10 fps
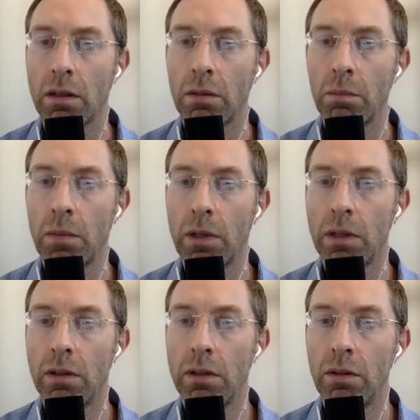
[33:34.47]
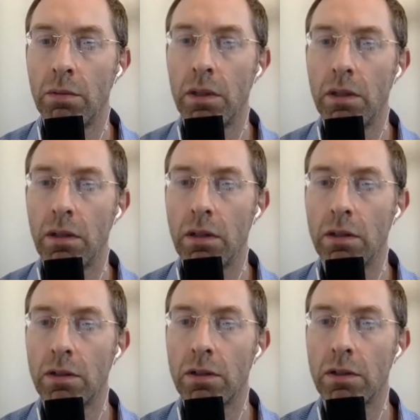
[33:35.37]
Might you be
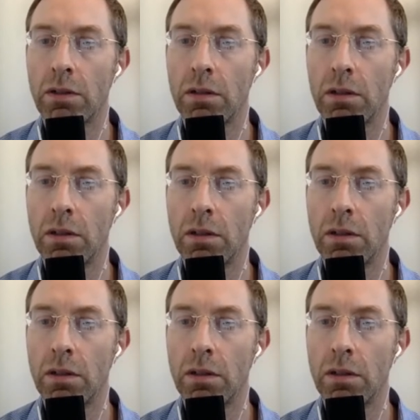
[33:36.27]
interested